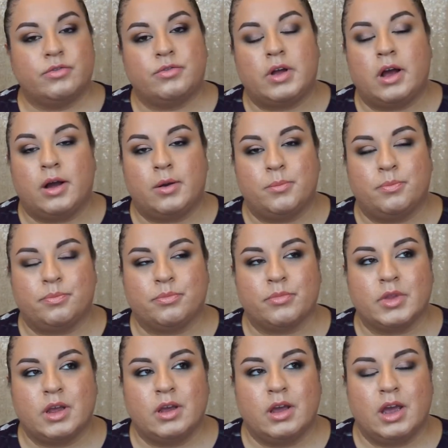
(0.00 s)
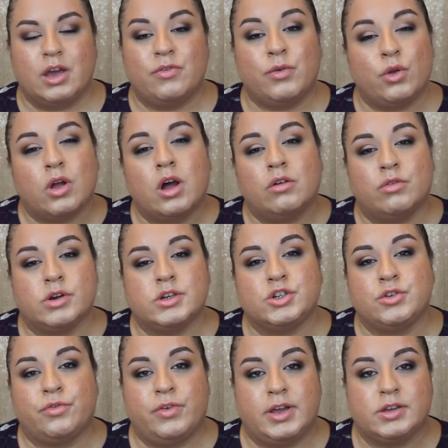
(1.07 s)
a full coverage
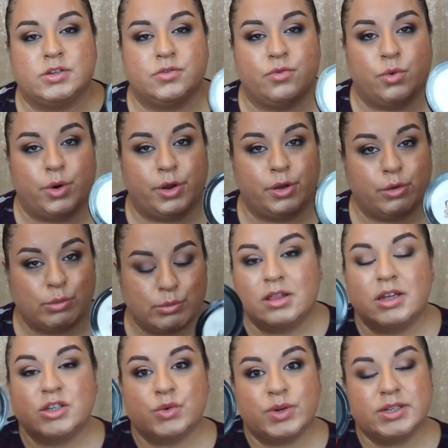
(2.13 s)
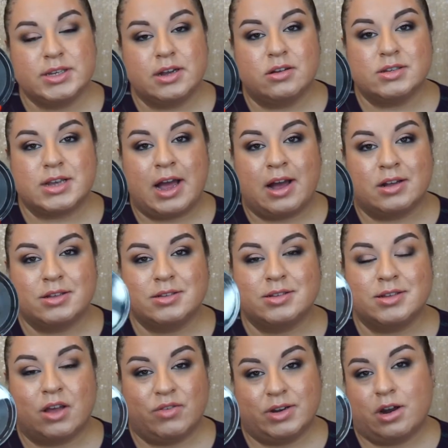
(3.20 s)
face for you. This retails at
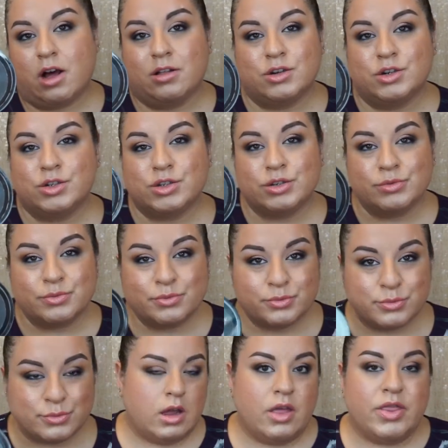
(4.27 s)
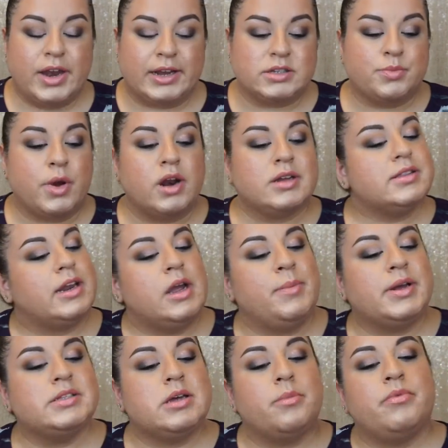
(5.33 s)
$7. The next product that I
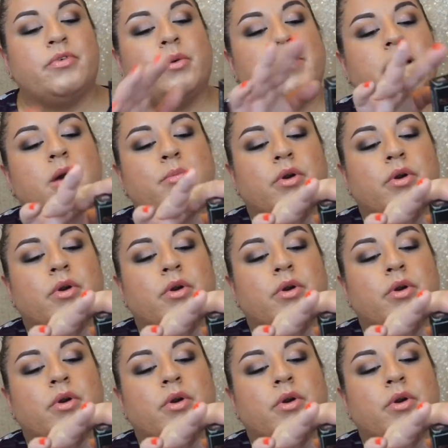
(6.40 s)
picked up from Makeup